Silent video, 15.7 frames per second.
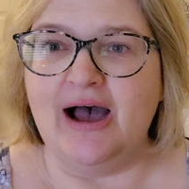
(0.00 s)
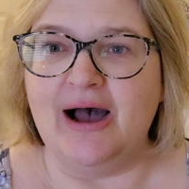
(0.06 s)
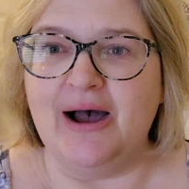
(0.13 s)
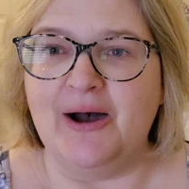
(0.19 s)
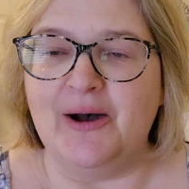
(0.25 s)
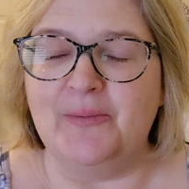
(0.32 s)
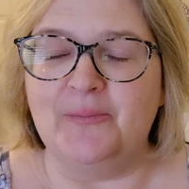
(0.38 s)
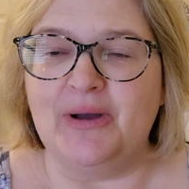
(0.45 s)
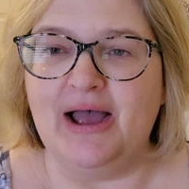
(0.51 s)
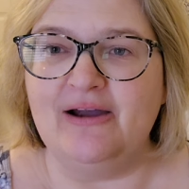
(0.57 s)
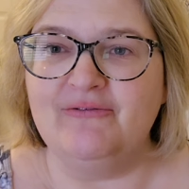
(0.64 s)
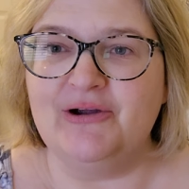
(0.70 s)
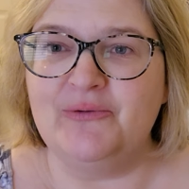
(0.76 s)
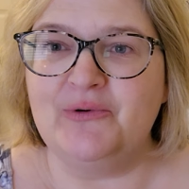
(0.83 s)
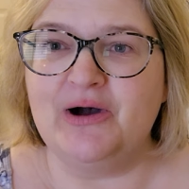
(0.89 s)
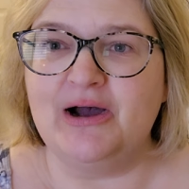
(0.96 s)
um,
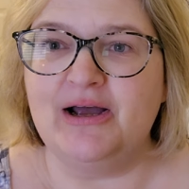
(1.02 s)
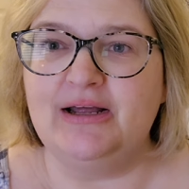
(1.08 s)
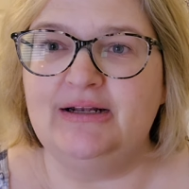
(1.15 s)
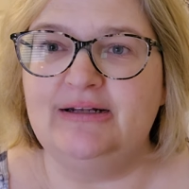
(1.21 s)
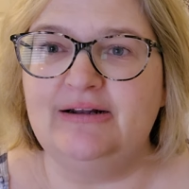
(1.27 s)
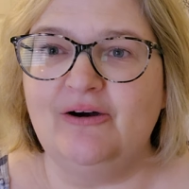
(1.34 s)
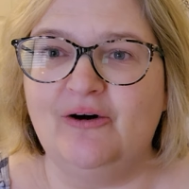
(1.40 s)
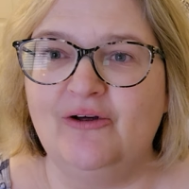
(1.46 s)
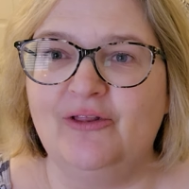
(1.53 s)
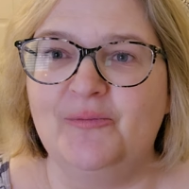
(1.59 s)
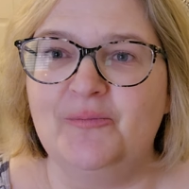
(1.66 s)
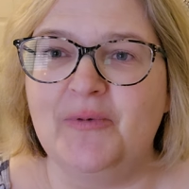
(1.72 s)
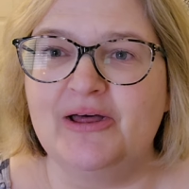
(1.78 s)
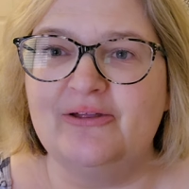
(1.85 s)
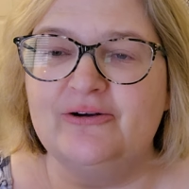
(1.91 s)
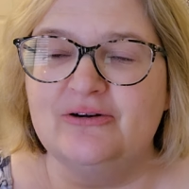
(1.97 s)
everyone, all the
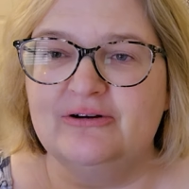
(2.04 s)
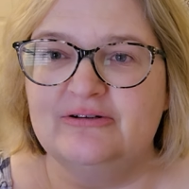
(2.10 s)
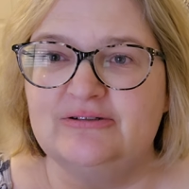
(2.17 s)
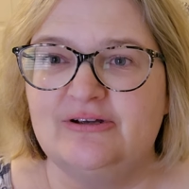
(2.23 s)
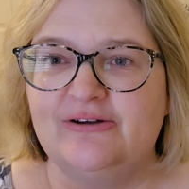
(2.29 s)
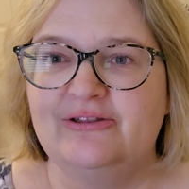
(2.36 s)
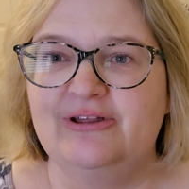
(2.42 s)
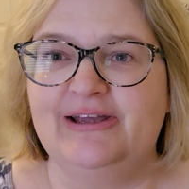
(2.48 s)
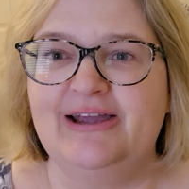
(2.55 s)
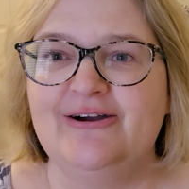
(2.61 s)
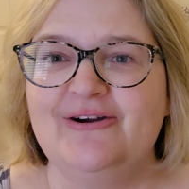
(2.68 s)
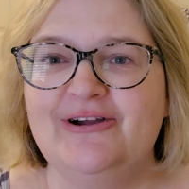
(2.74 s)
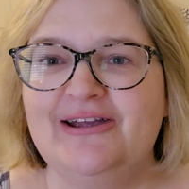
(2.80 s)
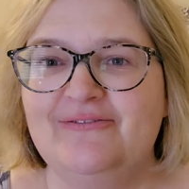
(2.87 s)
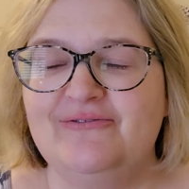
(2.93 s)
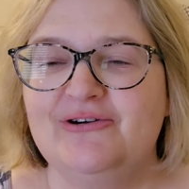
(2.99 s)
mothers, all the
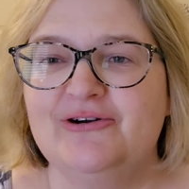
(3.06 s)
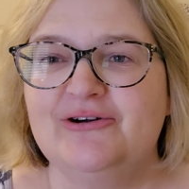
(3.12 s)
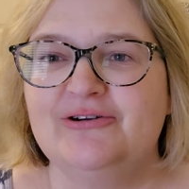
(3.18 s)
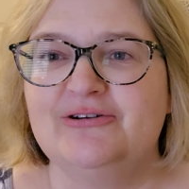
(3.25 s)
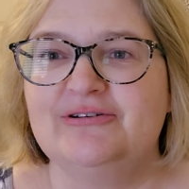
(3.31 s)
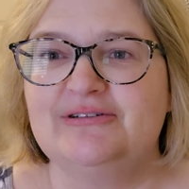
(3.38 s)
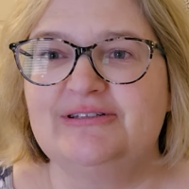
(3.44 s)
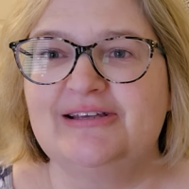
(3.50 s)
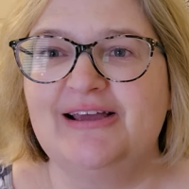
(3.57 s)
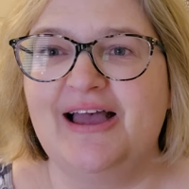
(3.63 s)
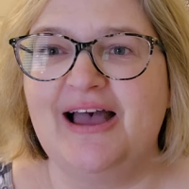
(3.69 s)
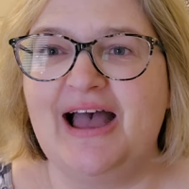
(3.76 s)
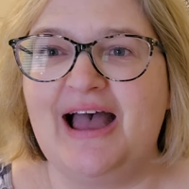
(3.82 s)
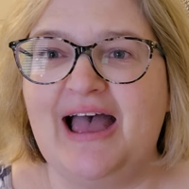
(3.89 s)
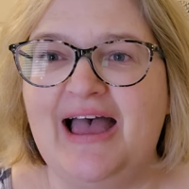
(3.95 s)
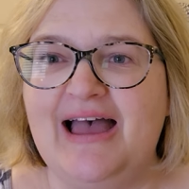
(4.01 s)
caregivers,
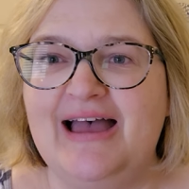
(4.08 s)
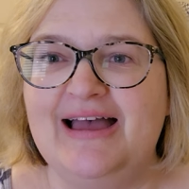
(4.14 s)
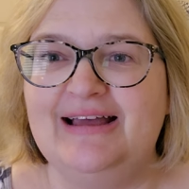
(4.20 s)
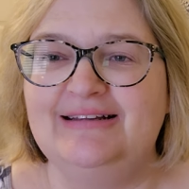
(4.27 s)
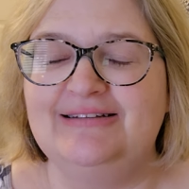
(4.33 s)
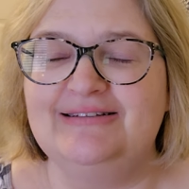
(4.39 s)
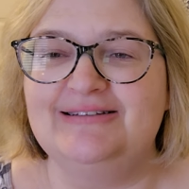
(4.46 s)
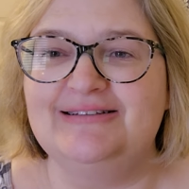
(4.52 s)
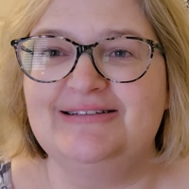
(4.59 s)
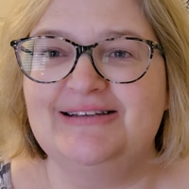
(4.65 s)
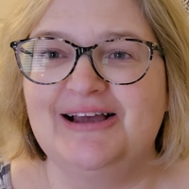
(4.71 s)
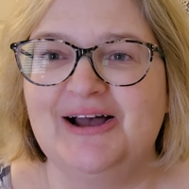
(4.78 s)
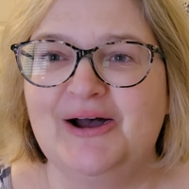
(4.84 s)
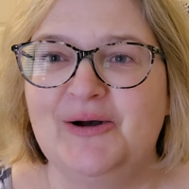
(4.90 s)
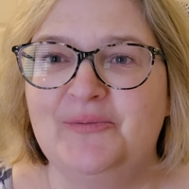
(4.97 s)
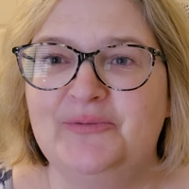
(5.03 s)
and
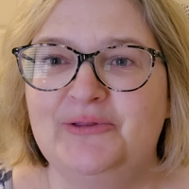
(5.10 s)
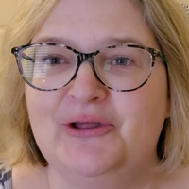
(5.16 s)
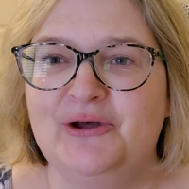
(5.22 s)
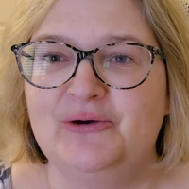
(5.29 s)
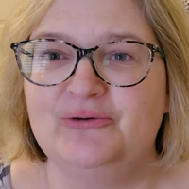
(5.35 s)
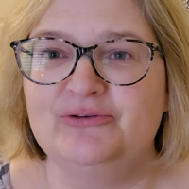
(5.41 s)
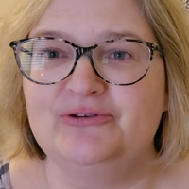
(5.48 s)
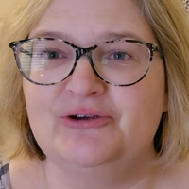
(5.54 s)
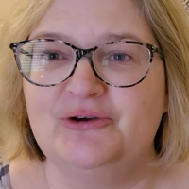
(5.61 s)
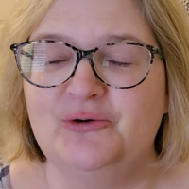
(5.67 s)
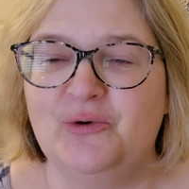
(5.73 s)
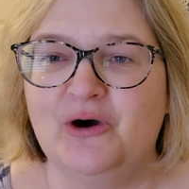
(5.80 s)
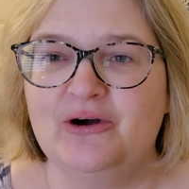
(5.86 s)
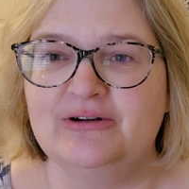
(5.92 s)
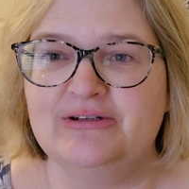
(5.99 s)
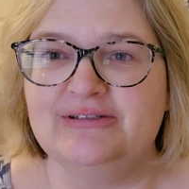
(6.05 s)
um, those
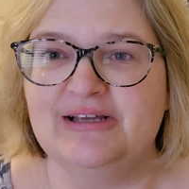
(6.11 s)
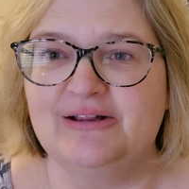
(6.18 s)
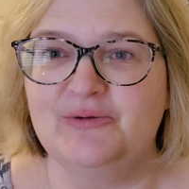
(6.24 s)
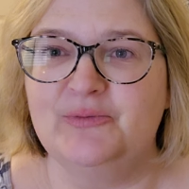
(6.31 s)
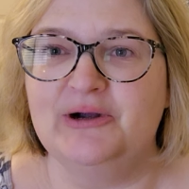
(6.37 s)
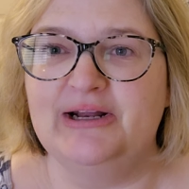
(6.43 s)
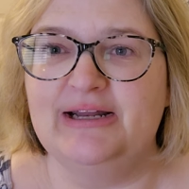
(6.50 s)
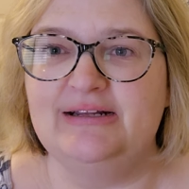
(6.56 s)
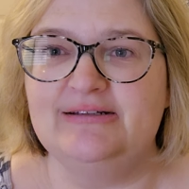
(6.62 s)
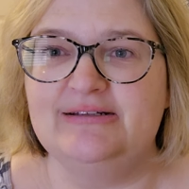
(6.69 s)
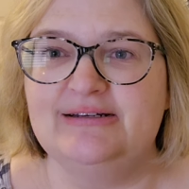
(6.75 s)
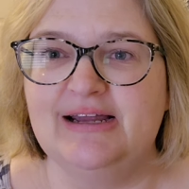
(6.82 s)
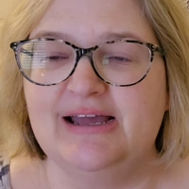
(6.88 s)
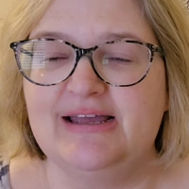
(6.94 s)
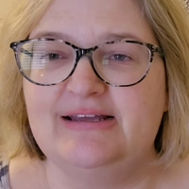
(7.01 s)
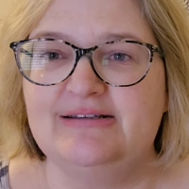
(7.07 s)
who are celebrating
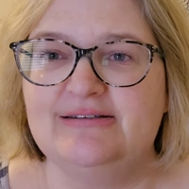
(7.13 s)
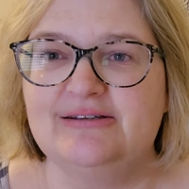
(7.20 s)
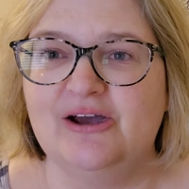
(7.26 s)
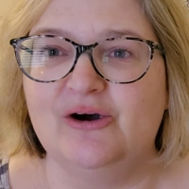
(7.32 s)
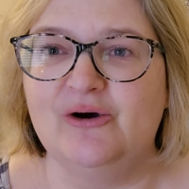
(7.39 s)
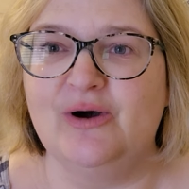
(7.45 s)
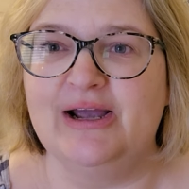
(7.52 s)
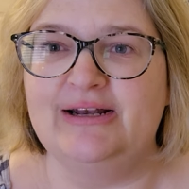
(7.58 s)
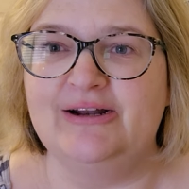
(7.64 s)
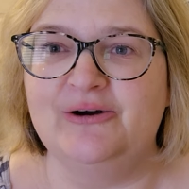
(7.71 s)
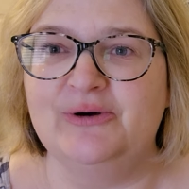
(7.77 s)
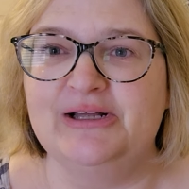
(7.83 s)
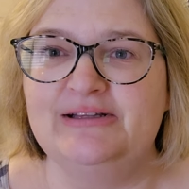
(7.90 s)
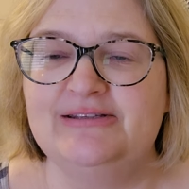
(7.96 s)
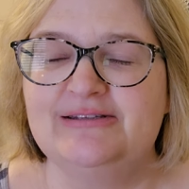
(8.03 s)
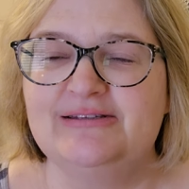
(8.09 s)
today. So I
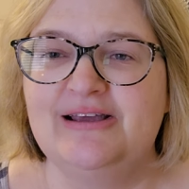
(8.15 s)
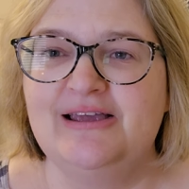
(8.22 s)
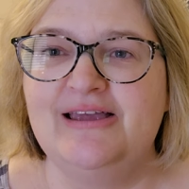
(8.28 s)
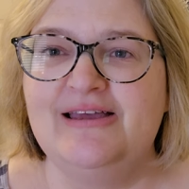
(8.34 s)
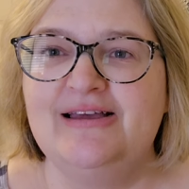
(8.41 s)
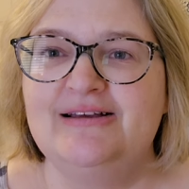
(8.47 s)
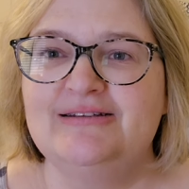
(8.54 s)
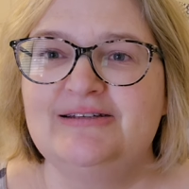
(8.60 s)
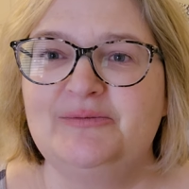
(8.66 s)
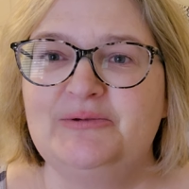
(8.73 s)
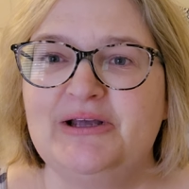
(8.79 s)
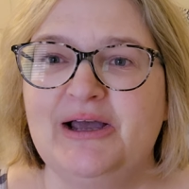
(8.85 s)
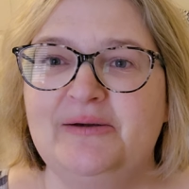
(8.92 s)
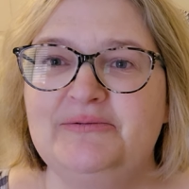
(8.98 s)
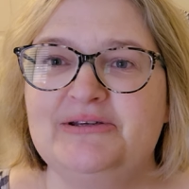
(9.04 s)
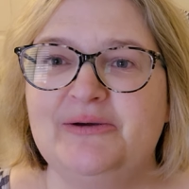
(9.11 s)
know it's
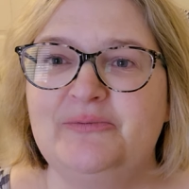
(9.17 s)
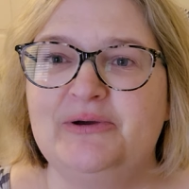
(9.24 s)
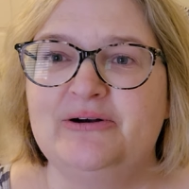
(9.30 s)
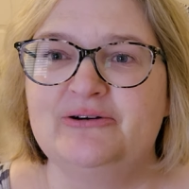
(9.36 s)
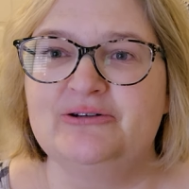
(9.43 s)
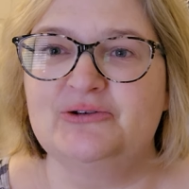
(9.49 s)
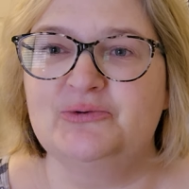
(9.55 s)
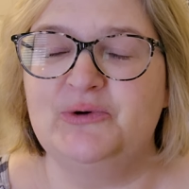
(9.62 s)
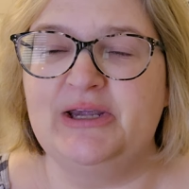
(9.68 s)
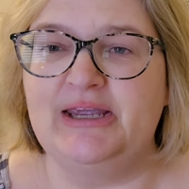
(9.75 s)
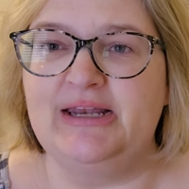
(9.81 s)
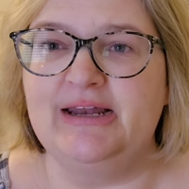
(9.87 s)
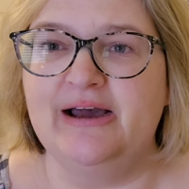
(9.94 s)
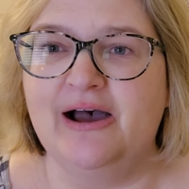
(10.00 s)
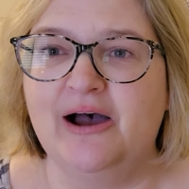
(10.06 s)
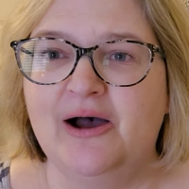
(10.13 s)
sometimes a
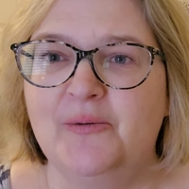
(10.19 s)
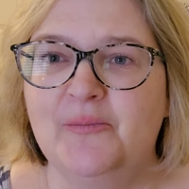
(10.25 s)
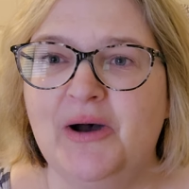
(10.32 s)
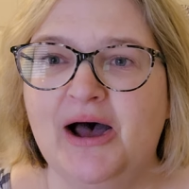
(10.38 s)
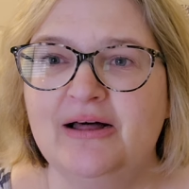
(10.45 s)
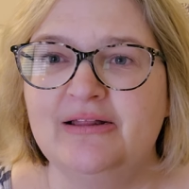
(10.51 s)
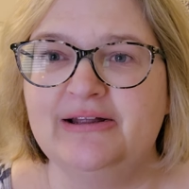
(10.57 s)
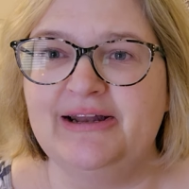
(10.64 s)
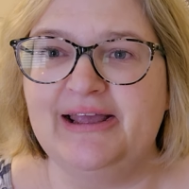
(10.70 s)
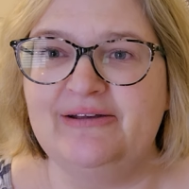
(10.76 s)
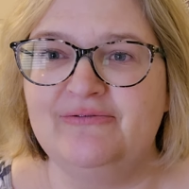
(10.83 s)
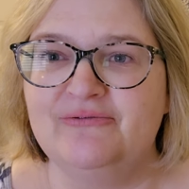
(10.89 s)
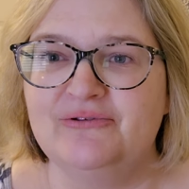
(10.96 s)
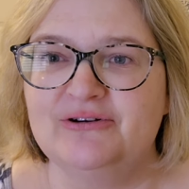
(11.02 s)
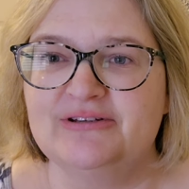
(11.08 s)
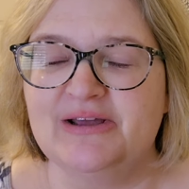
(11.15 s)
bittersweet um, holiday
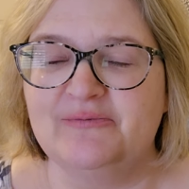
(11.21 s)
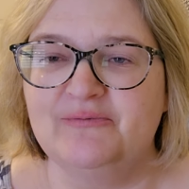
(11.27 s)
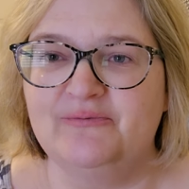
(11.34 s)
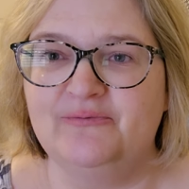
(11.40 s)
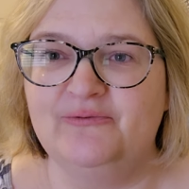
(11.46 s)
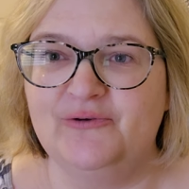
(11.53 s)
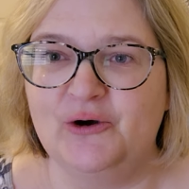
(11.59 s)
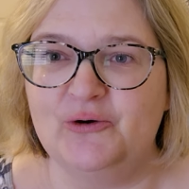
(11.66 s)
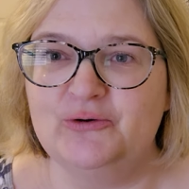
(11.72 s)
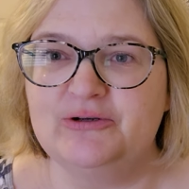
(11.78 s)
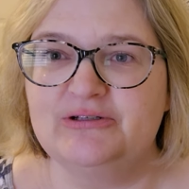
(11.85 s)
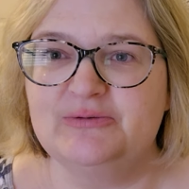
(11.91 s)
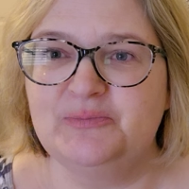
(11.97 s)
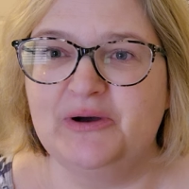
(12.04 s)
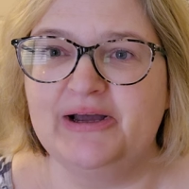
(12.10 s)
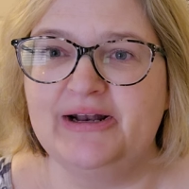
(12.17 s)
for some
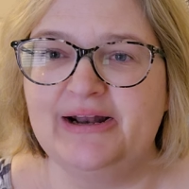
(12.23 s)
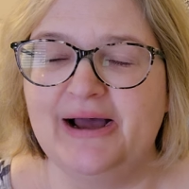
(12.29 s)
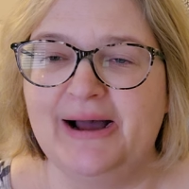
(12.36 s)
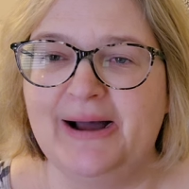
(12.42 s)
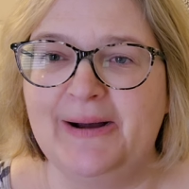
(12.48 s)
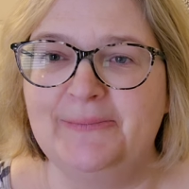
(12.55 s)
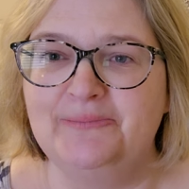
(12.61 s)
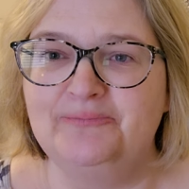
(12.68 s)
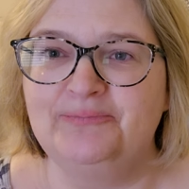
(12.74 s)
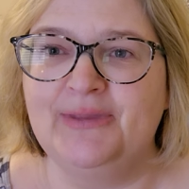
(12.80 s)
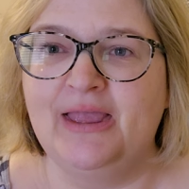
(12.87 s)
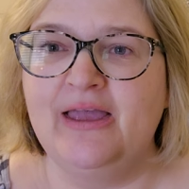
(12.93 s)
folks, but um,